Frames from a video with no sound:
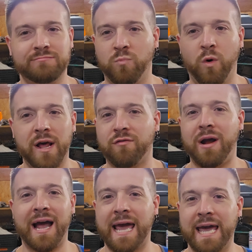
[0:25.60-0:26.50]

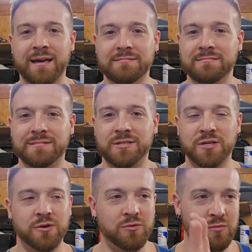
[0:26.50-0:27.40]
whatever I can
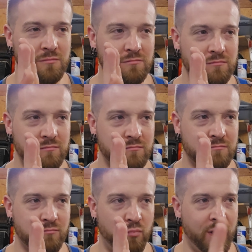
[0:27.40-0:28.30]
to
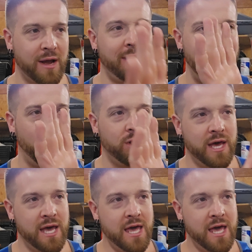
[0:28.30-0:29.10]
bring about